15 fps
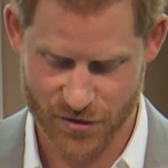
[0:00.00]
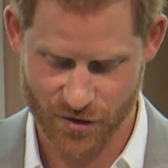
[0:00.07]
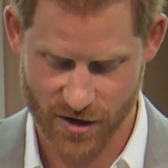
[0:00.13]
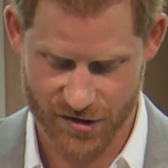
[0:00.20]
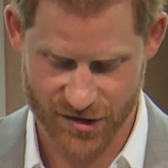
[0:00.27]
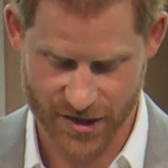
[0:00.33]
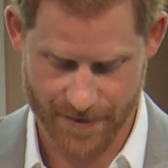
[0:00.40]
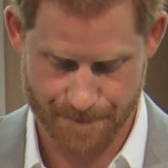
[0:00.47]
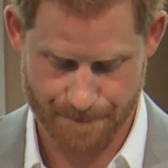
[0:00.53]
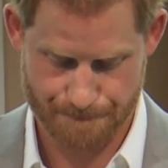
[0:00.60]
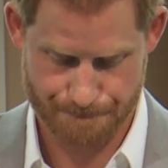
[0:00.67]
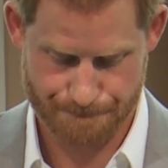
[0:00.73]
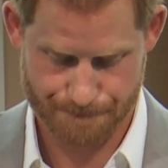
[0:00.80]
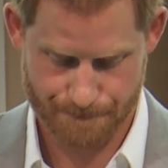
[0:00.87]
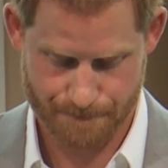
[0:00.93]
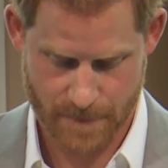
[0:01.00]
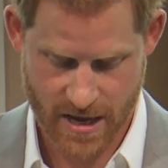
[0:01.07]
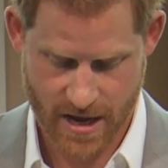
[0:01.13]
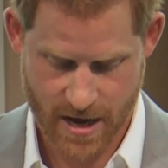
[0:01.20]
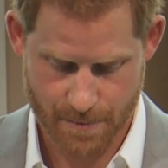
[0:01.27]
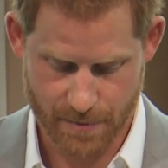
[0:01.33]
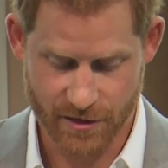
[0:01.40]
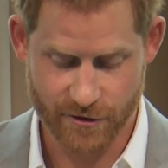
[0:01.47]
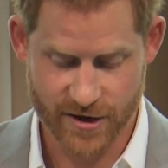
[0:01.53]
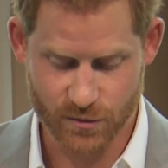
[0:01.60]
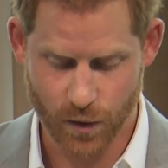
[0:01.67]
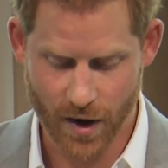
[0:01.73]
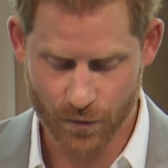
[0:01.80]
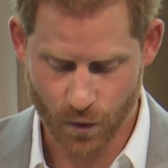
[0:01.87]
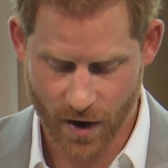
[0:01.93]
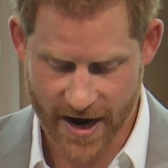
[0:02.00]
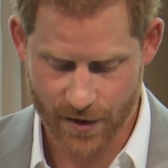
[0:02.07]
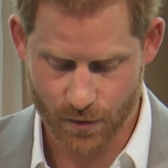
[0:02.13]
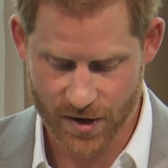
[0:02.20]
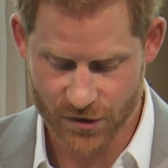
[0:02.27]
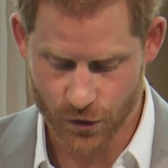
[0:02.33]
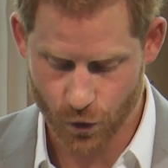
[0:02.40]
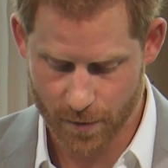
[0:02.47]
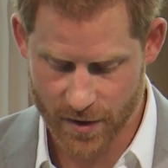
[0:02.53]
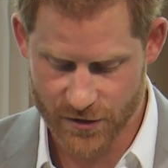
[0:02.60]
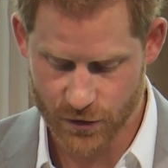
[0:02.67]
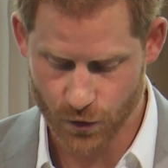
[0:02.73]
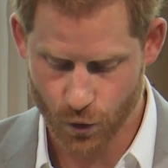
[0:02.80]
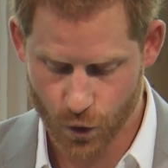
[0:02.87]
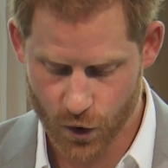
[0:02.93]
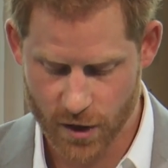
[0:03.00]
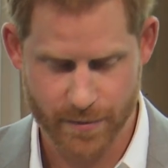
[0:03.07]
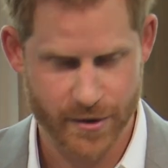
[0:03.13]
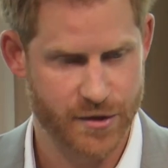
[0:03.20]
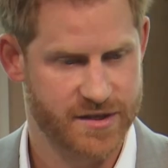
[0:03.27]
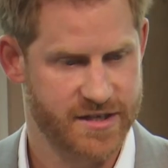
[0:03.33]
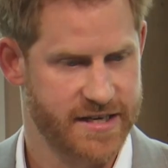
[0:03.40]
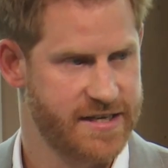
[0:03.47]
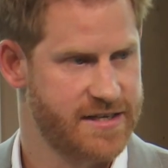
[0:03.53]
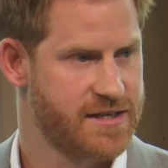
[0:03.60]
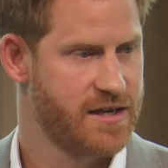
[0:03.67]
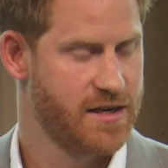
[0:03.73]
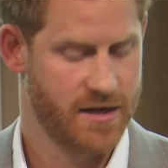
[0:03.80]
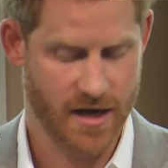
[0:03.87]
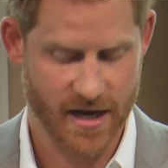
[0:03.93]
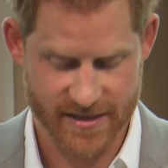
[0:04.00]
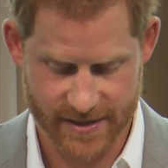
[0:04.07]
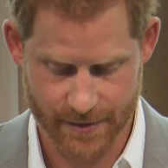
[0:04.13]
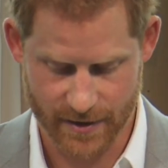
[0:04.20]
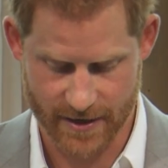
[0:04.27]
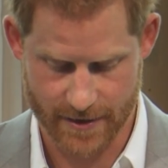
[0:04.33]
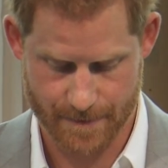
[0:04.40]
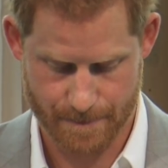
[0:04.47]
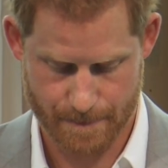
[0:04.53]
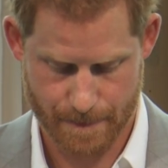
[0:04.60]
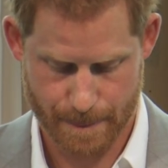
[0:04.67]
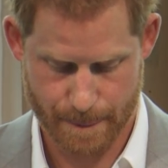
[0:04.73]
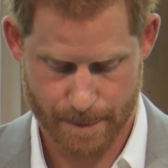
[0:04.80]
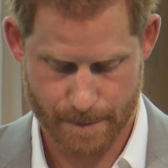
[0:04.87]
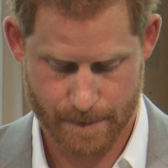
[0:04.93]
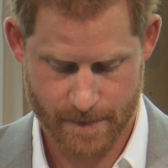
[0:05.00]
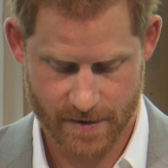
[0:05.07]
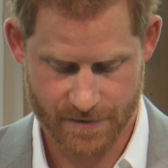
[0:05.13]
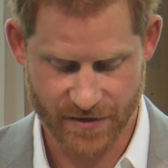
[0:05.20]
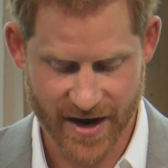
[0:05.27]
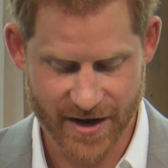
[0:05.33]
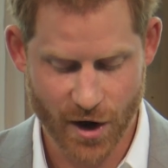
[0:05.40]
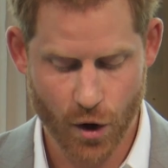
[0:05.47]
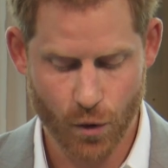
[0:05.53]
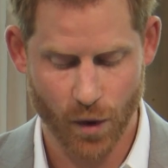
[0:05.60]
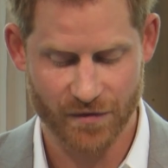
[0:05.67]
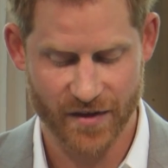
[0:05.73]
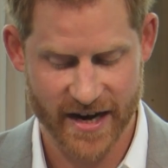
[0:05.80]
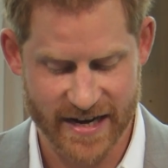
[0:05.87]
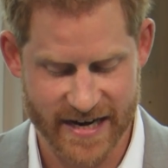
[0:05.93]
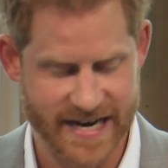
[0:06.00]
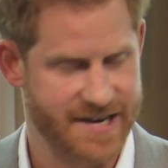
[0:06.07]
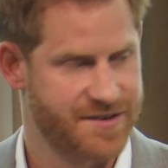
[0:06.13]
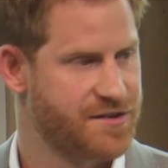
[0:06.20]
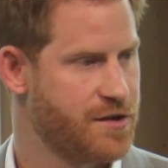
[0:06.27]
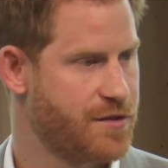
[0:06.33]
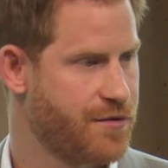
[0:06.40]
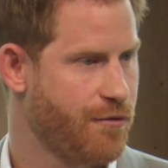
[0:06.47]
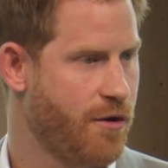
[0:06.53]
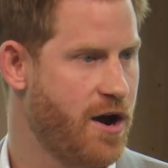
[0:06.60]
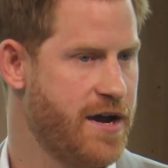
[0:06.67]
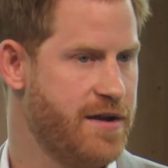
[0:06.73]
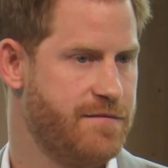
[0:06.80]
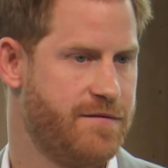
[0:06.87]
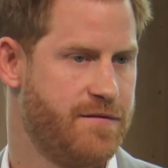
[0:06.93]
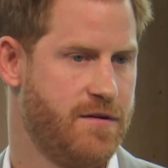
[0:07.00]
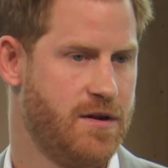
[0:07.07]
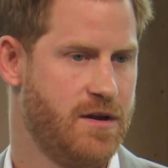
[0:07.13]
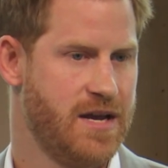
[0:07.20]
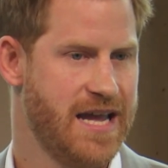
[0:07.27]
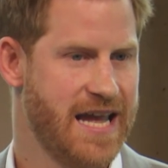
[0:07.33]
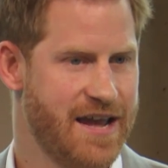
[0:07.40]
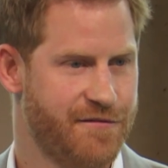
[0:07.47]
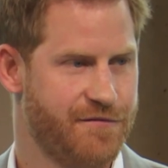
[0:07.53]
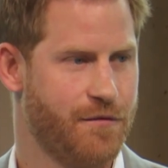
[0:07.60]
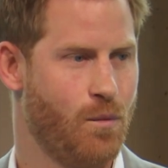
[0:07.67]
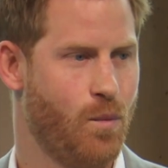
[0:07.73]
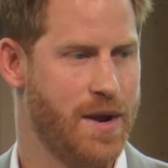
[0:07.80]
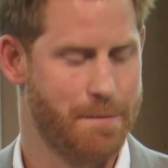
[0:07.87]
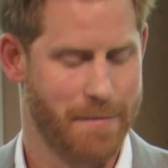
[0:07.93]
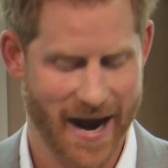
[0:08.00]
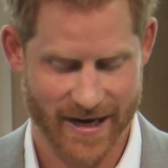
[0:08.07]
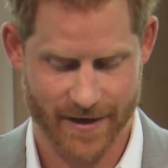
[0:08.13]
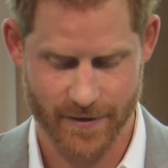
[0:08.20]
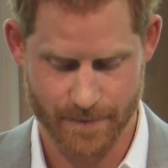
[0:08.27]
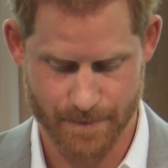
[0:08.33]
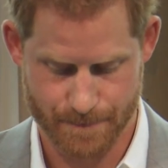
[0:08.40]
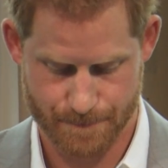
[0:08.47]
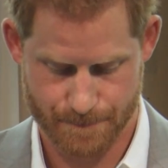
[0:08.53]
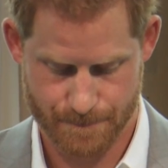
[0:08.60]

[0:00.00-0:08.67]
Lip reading: structure. But there is one way in which almost all communities are similar. They know what they need to thrive if we back them.